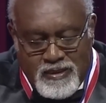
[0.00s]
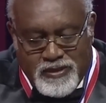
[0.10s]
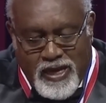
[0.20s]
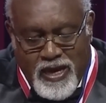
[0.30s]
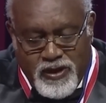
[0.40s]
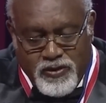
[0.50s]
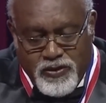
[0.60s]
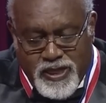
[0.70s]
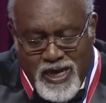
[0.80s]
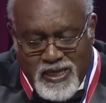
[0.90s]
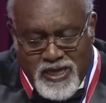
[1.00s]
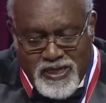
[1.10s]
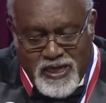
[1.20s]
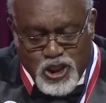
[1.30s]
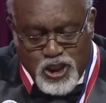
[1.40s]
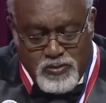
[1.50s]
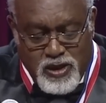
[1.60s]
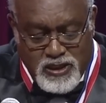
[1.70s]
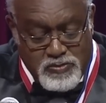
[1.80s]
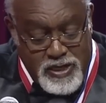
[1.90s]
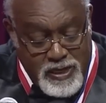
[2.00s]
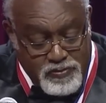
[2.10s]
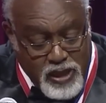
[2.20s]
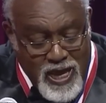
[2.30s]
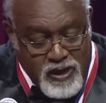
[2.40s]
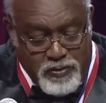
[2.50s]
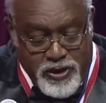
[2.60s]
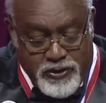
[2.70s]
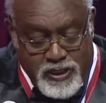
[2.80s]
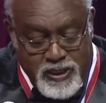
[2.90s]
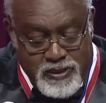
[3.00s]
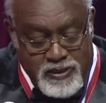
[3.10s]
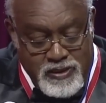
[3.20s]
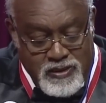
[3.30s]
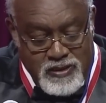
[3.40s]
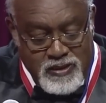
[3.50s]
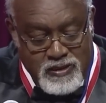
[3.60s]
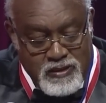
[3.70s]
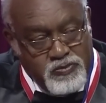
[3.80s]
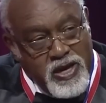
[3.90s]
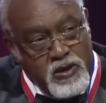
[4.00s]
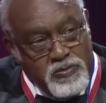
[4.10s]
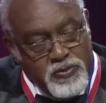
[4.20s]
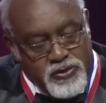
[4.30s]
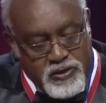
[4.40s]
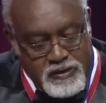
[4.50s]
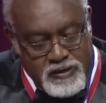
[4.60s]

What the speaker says: The anger and alienation amongst many black Americans is palpable.